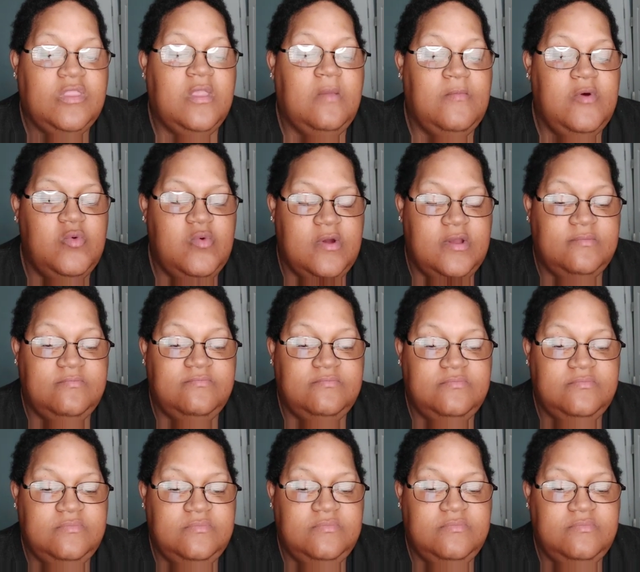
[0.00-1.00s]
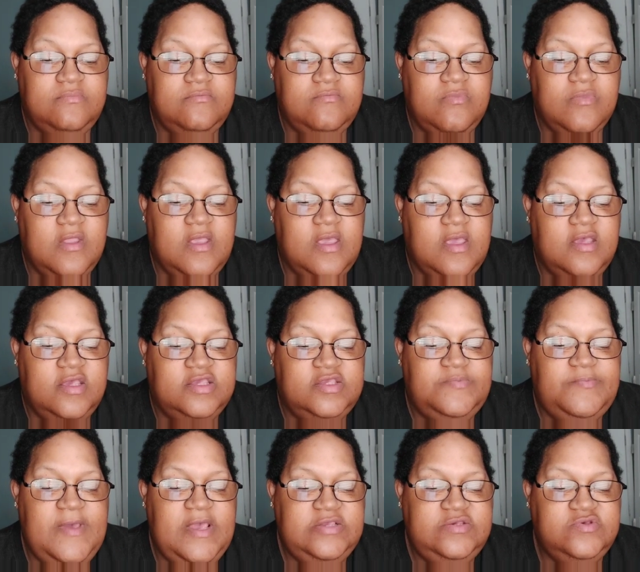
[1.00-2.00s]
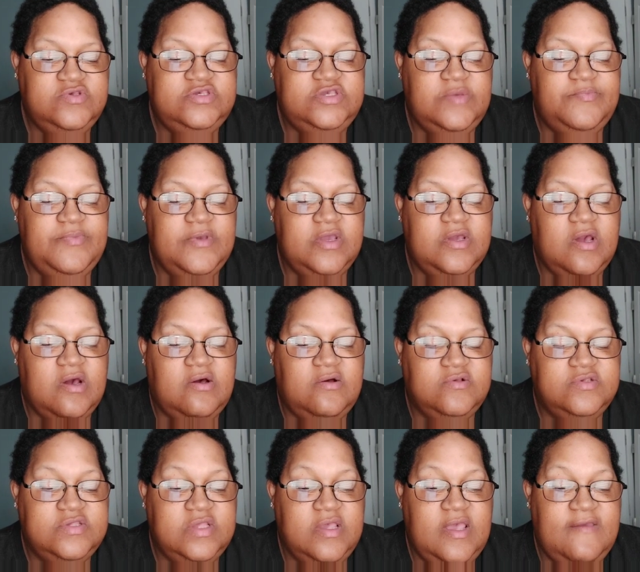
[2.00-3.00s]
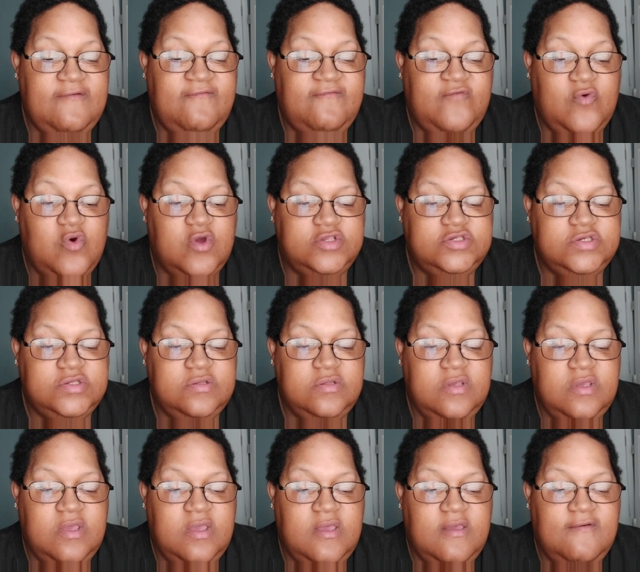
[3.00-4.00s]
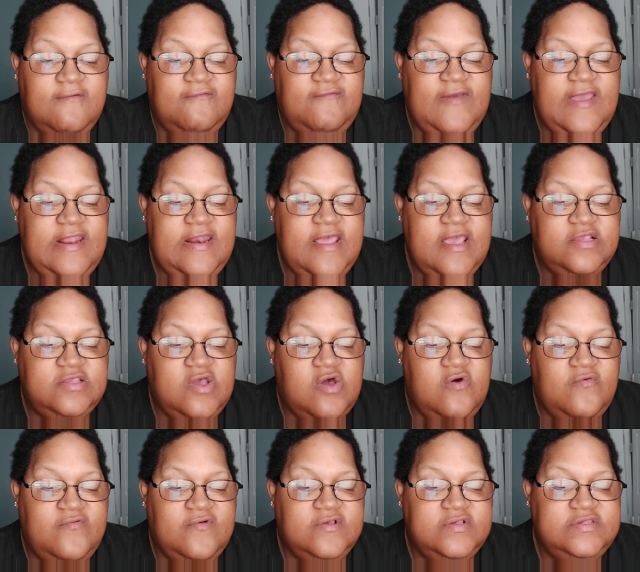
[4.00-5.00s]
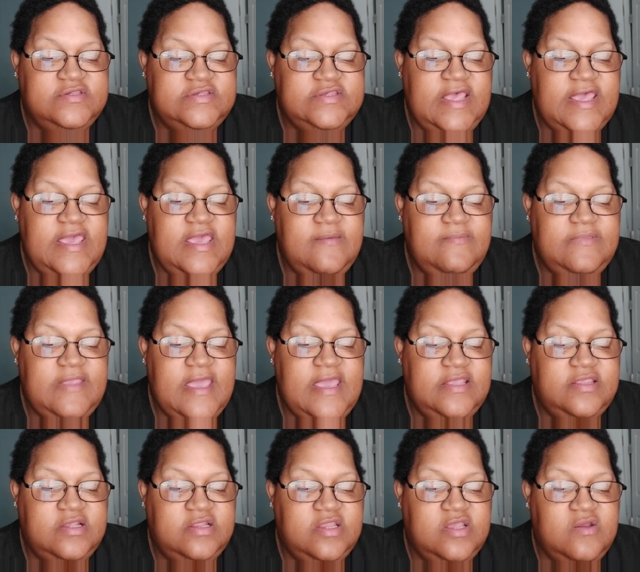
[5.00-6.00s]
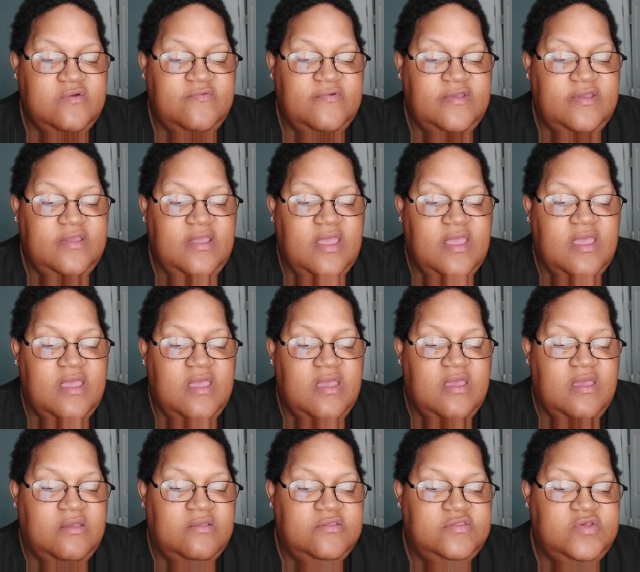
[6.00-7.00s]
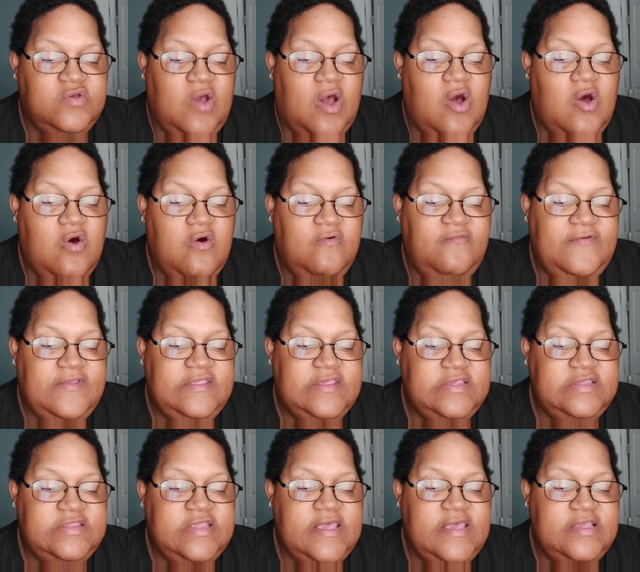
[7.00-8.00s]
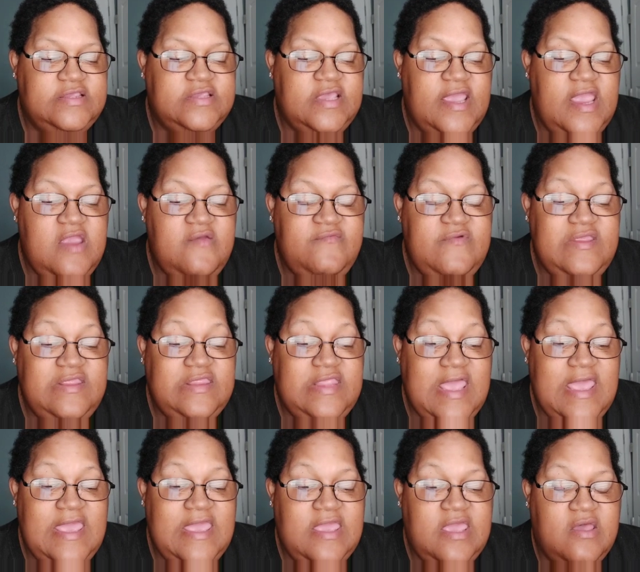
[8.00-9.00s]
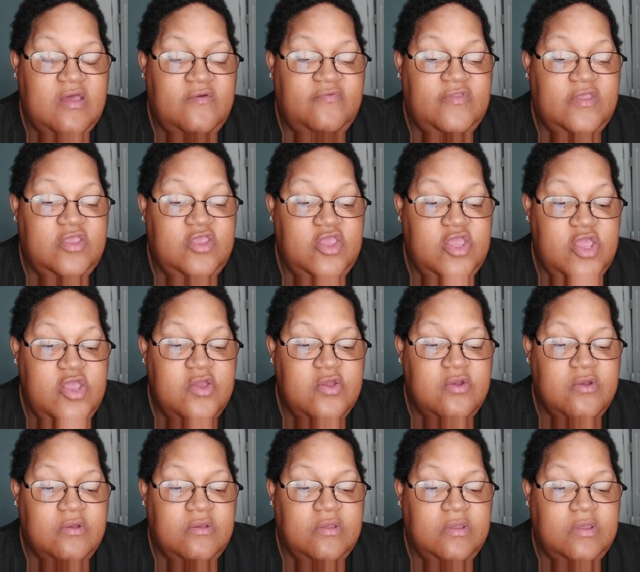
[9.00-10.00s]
Number 1, special shipping costs a fortune. FedEx offers same day delivery to all 50 states every day of the year.